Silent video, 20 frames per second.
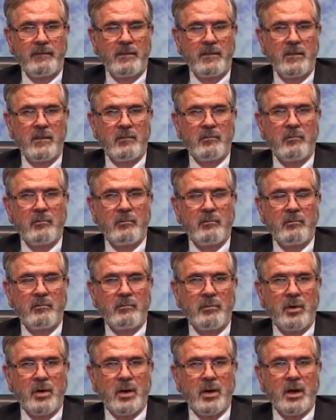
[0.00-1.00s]
the
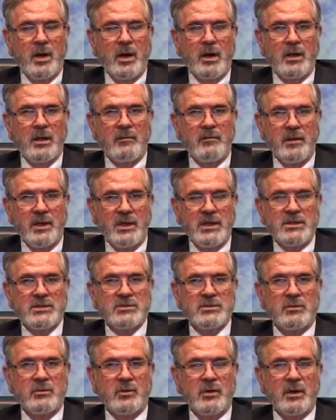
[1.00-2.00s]
bar committees
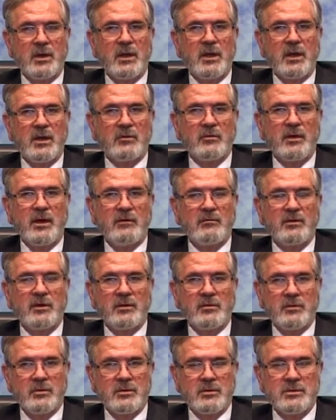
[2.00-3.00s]
and working on drafting
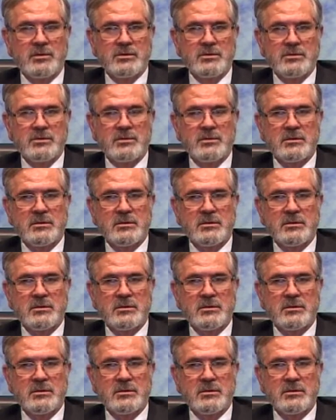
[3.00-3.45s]
rules.